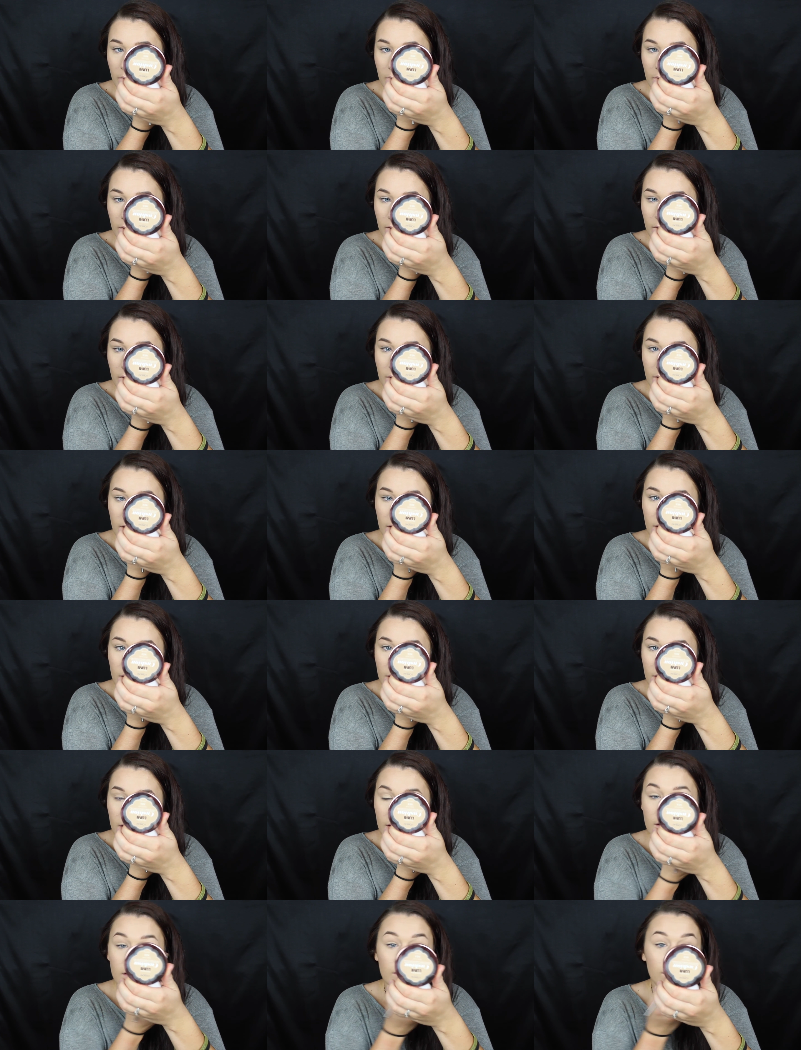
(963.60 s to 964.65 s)

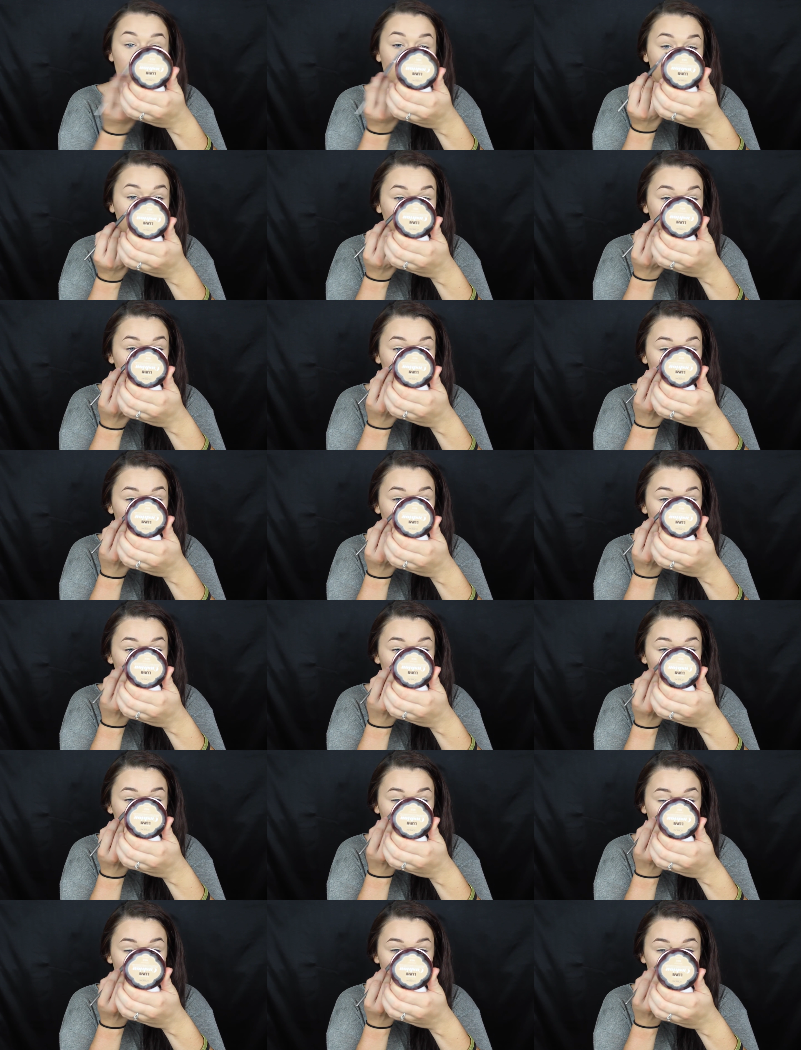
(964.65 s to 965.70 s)

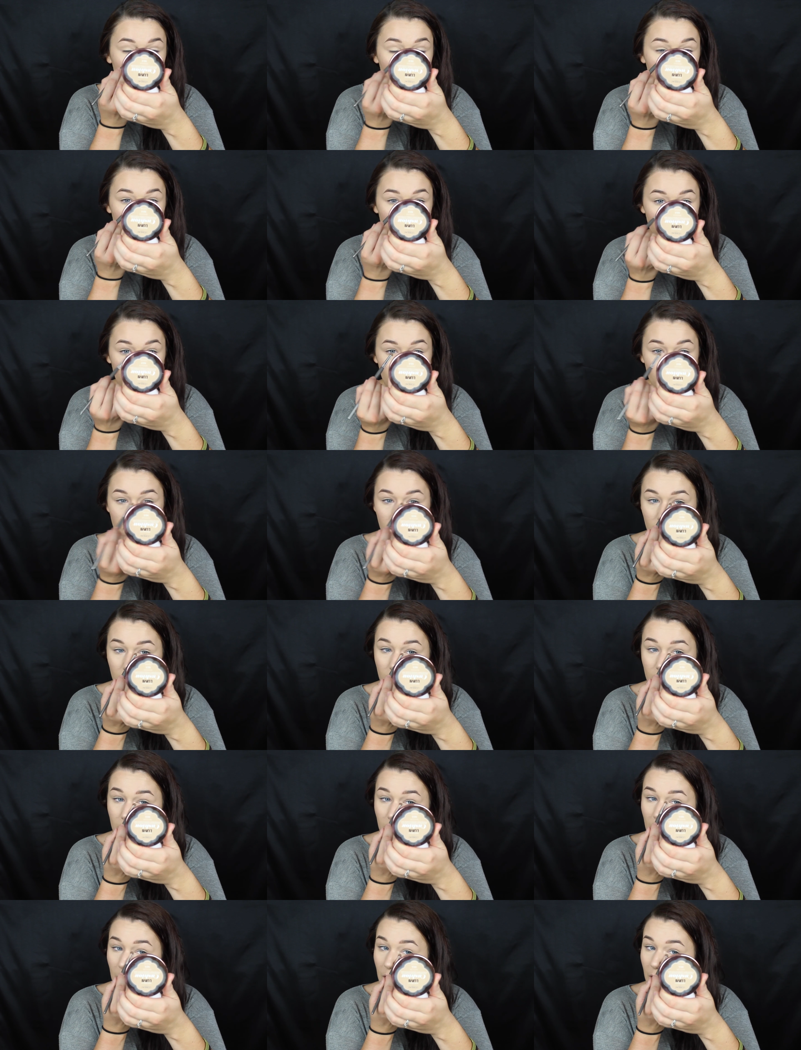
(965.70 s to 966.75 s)

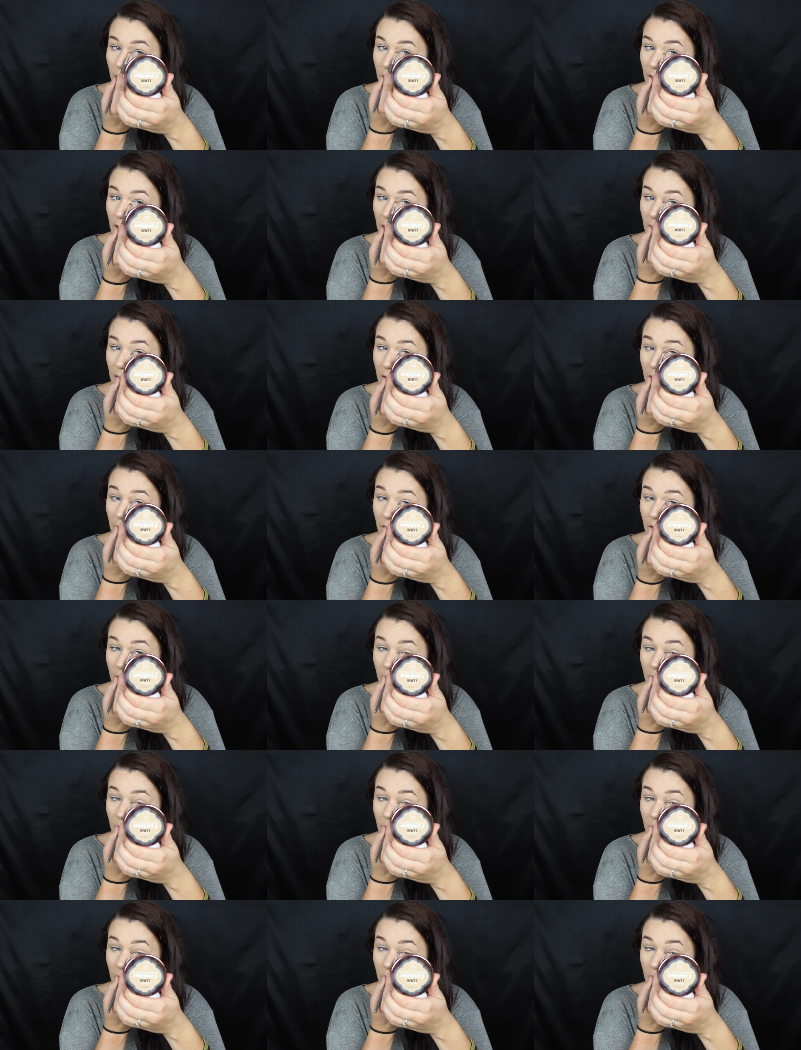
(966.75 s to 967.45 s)
Nobody speaks.